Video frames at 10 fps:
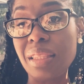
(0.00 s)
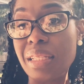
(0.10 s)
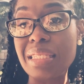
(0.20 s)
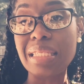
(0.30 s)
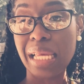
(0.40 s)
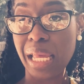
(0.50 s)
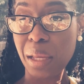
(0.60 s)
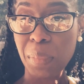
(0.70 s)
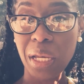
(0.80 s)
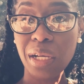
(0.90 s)
the
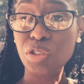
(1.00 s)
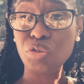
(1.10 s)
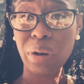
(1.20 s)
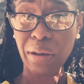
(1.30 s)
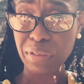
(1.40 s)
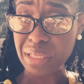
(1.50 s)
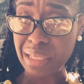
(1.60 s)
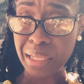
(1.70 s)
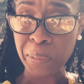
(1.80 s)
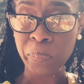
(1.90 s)
same
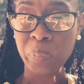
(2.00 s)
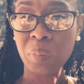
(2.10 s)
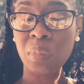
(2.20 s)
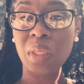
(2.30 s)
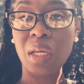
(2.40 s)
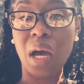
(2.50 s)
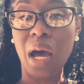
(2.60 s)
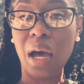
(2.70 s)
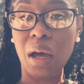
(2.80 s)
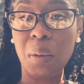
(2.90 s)
travesty.
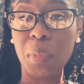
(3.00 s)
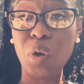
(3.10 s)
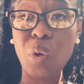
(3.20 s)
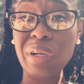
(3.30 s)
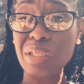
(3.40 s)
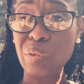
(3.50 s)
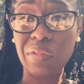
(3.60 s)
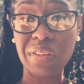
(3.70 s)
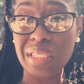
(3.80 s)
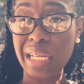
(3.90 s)
According to
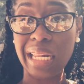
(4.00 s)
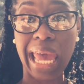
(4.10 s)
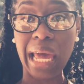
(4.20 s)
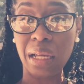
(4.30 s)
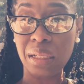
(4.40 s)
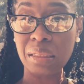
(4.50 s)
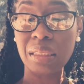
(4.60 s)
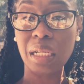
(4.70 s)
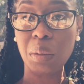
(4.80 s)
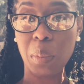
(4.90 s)
FSA data,
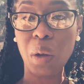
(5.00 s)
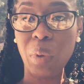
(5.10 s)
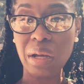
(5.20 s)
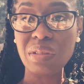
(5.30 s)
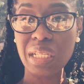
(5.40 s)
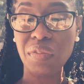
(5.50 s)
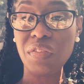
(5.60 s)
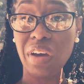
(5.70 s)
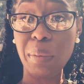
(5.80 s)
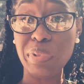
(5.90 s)
around
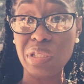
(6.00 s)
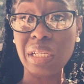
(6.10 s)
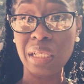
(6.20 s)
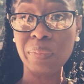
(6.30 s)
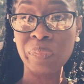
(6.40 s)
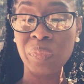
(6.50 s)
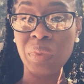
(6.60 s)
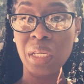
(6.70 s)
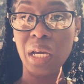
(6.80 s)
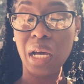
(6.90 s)
75%
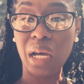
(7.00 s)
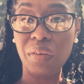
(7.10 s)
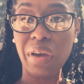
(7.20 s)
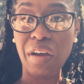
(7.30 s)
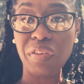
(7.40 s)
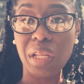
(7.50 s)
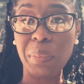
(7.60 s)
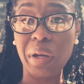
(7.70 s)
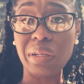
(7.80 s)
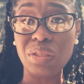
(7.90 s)
of African
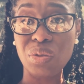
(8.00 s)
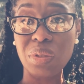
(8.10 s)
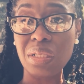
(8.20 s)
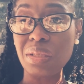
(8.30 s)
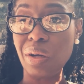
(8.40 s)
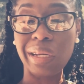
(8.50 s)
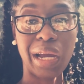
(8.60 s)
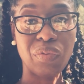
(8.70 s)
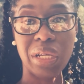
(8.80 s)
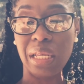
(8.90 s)
American students are
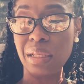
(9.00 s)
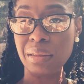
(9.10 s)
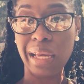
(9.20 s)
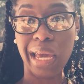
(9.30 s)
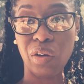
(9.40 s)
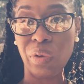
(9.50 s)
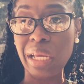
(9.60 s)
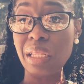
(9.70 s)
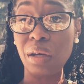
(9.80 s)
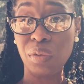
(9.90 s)
not reading at
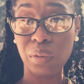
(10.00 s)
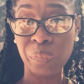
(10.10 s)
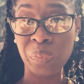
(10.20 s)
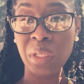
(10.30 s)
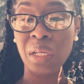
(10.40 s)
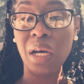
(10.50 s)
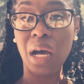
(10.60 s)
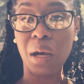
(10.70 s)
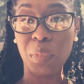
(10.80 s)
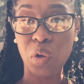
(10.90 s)
grade level.
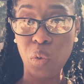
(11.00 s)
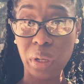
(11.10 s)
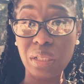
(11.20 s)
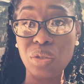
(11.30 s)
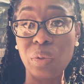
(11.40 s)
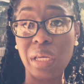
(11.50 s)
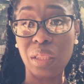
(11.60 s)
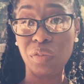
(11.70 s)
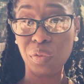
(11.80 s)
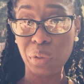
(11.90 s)
According to, again,
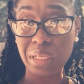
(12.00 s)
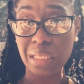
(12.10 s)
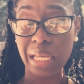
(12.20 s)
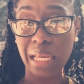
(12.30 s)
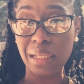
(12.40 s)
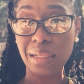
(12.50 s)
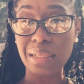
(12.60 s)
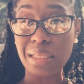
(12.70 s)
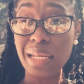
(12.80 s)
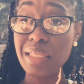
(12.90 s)
the Florida State
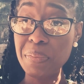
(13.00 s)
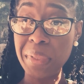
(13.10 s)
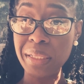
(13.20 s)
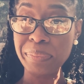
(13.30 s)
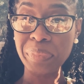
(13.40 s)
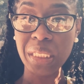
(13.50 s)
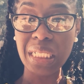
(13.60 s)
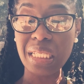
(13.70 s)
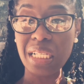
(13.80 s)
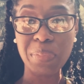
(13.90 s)
assessment, an
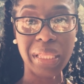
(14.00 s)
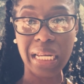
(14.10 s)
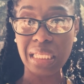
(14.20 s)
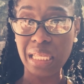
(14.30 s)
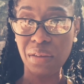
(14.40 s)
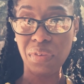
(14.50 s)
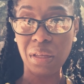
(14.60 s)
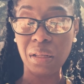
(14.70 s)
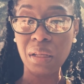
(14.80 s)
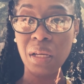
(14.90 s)
assessment that is
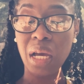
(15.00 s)
given